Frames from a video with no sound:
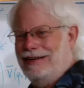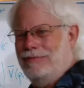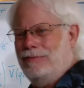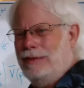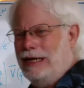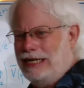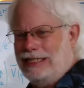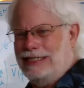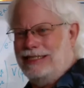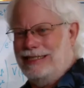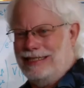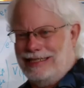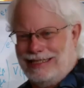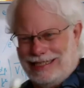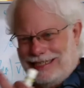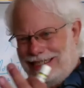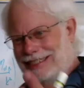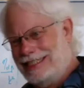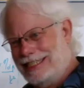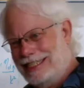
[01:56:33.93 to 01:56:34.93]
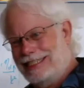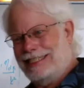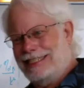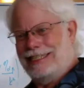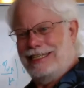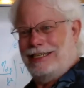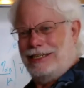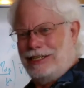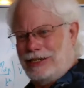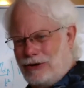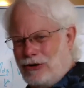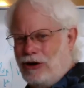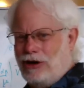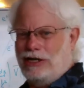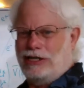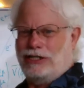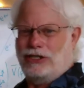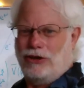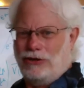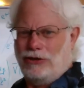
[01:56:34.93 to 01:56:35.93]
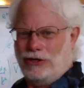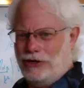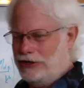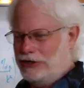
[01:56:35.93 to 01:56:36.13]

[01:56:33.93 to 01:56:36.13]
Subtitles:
makes it consistent across all your